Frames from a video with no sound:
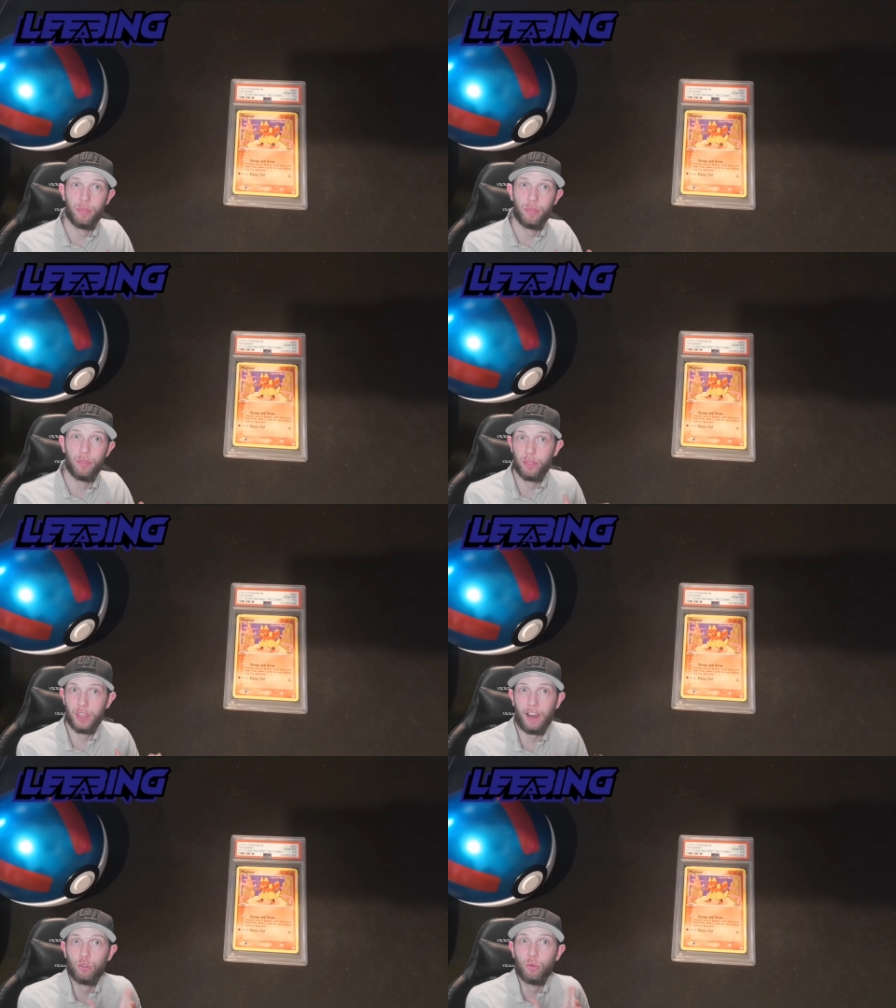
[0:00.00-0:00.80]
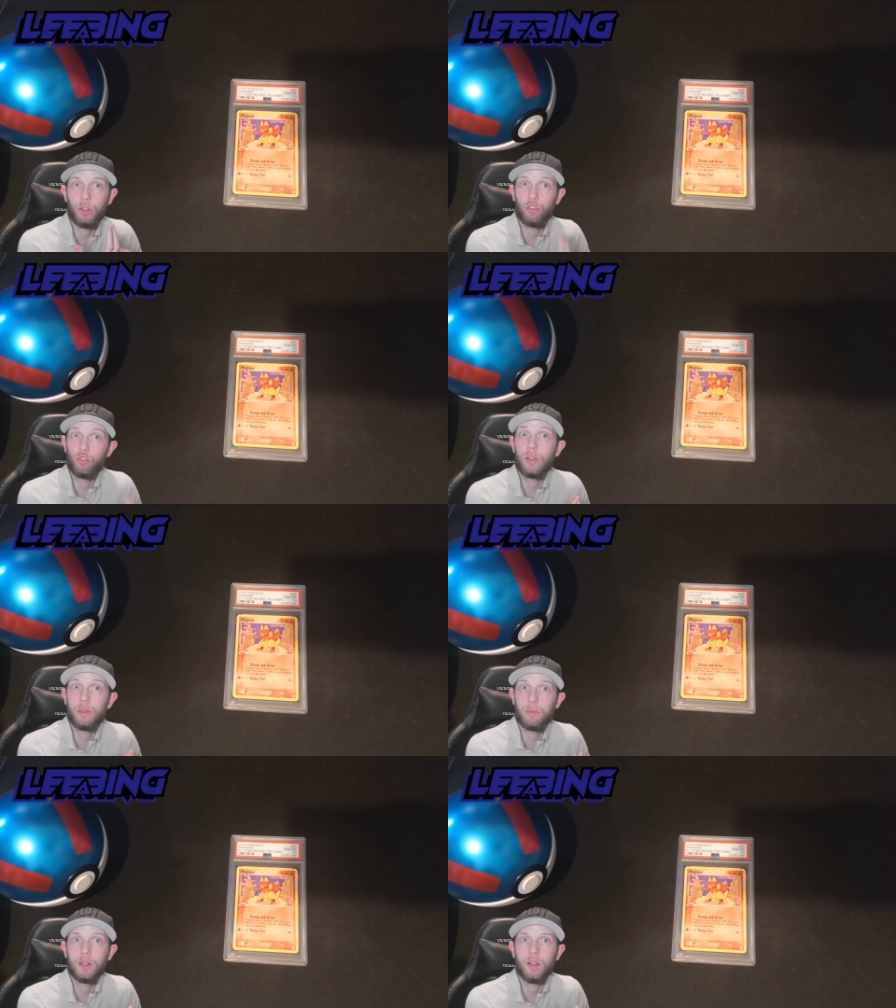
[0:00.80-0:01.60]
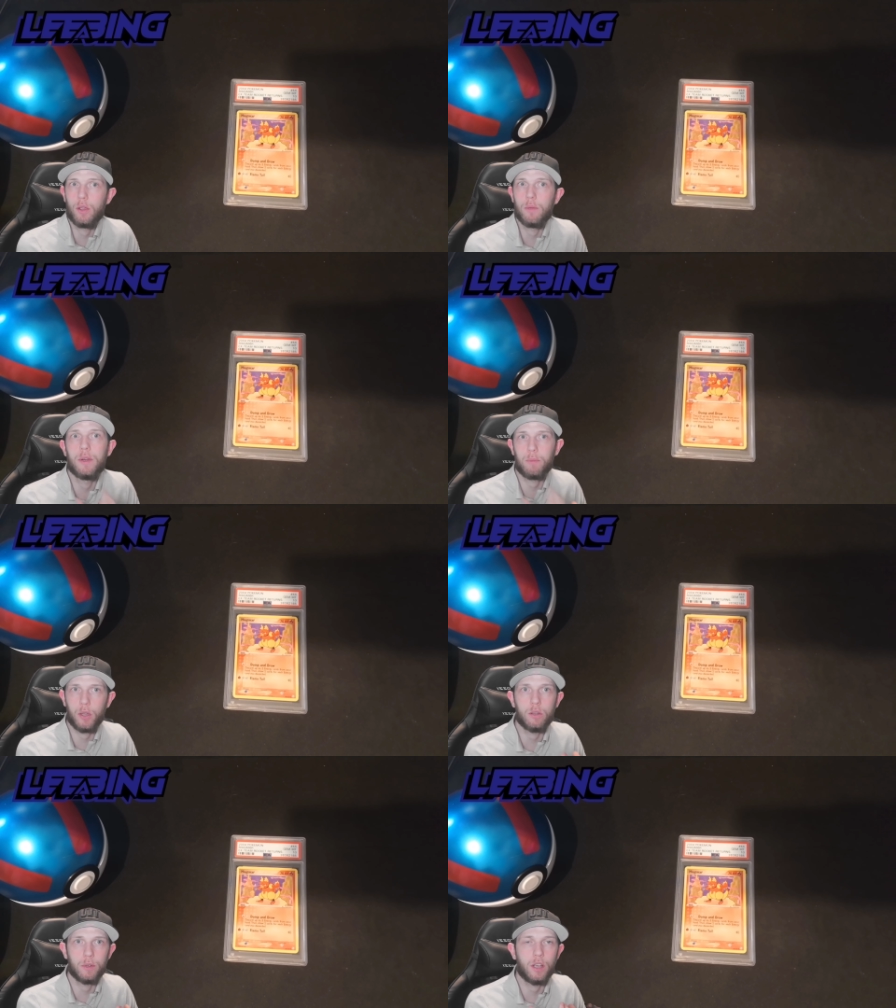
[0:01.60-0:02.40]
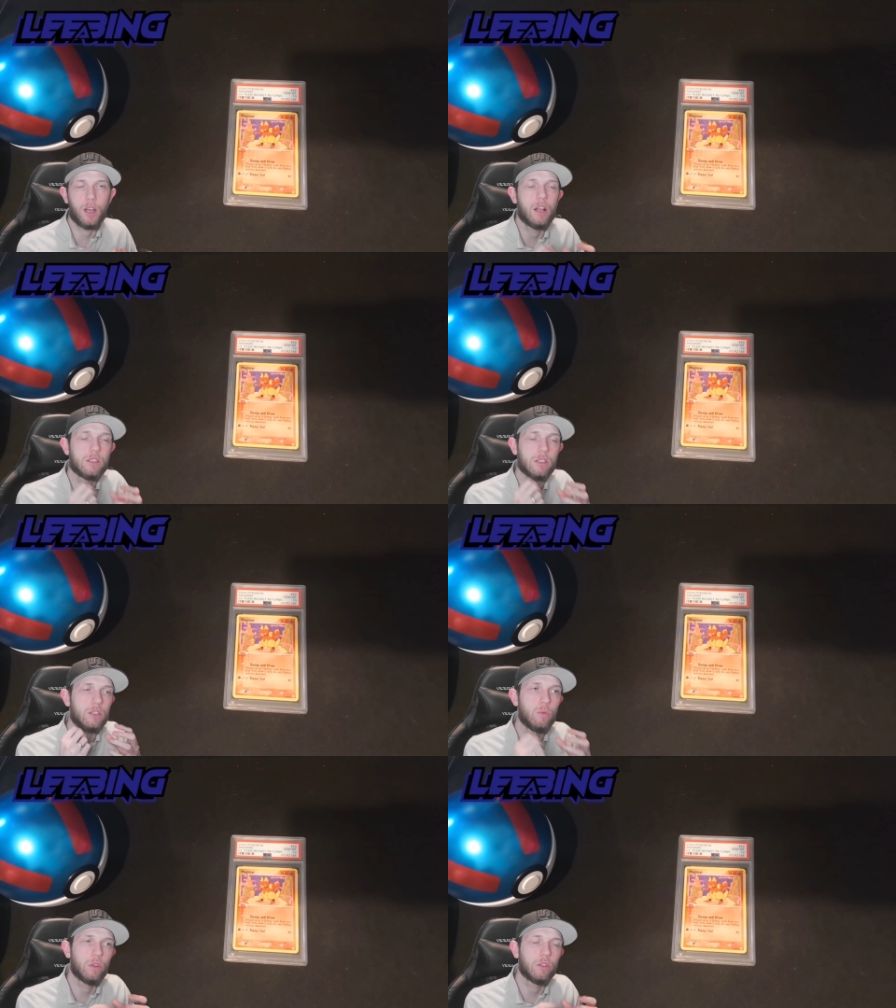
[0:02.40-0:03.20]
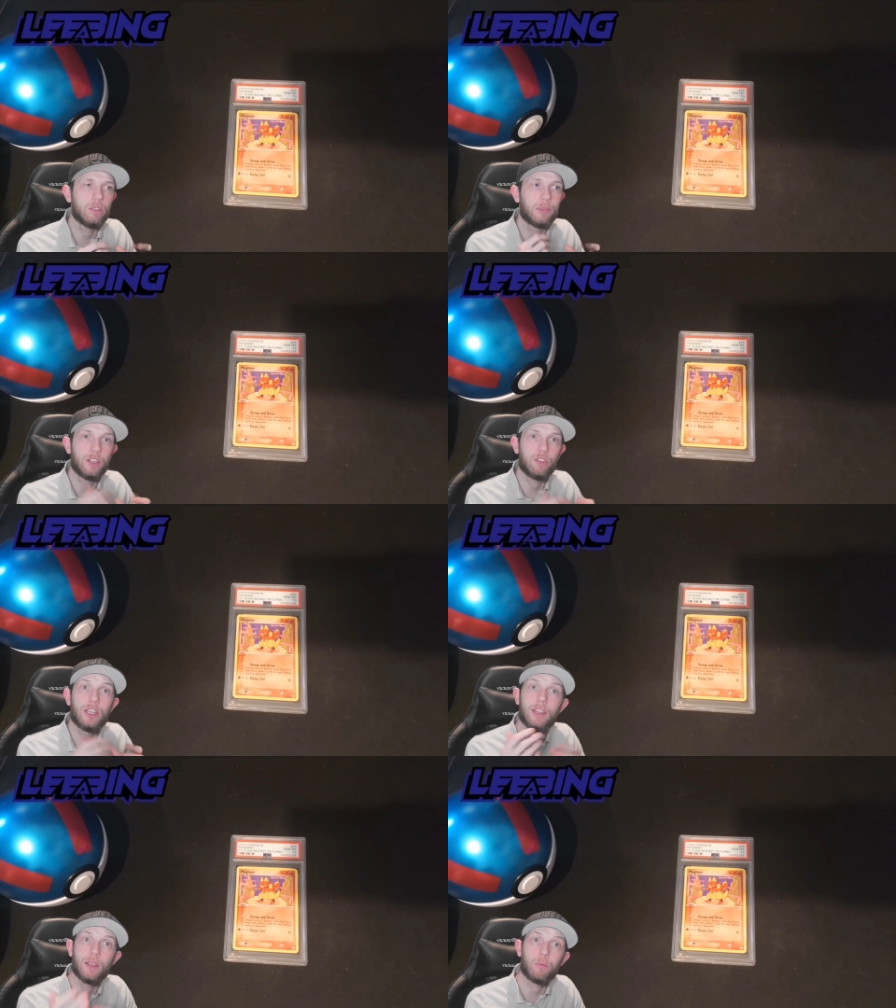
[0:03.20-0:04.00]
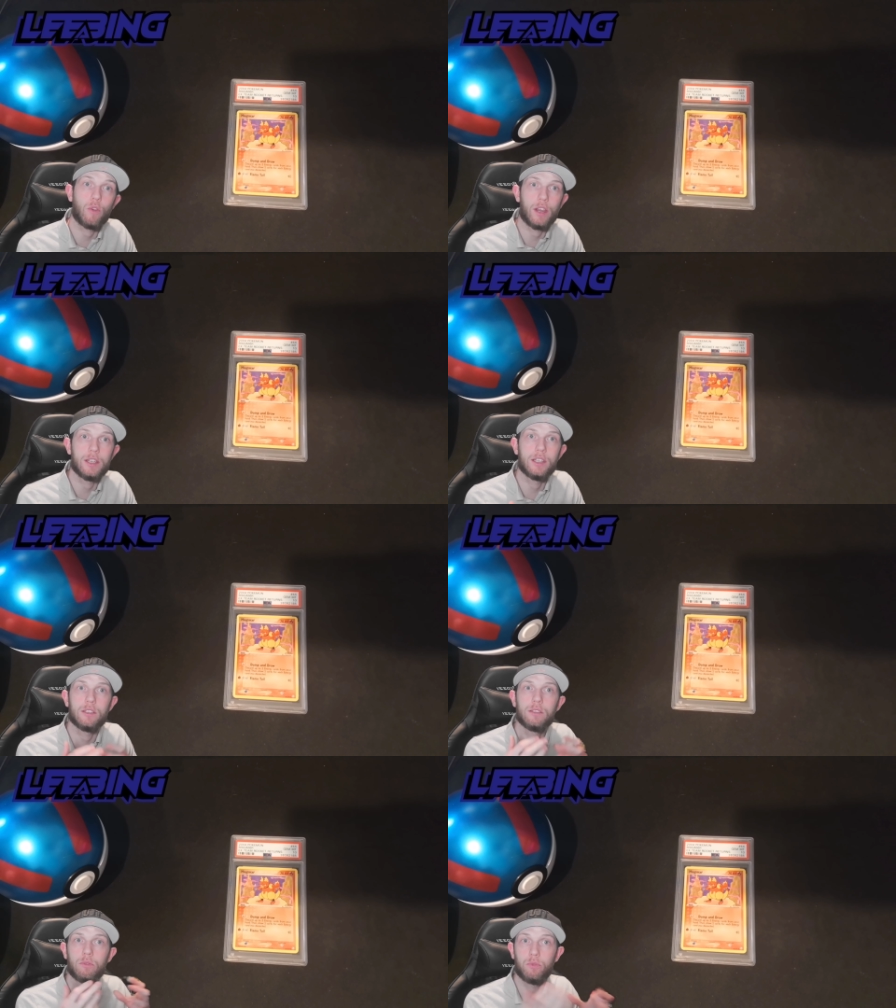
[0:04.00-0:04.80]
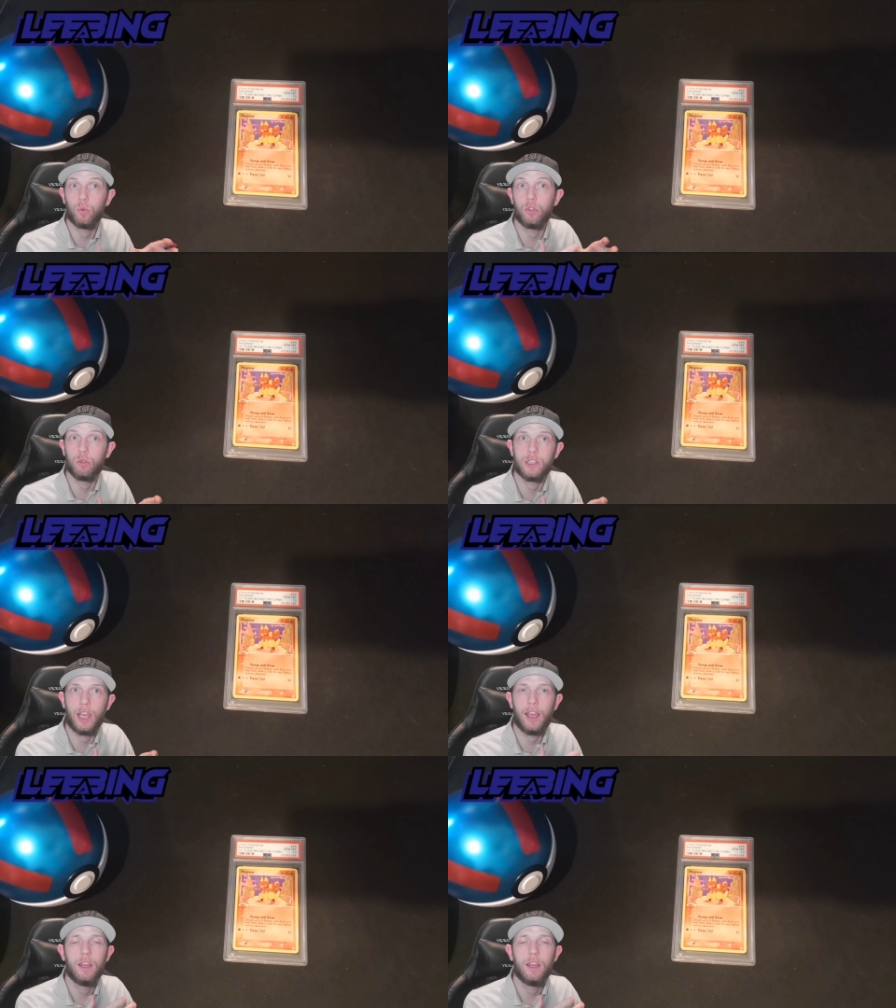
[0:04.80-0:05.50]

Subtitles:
the actual enjoyment of opening Pokemon cards, and you want to potentially get them graded for your set.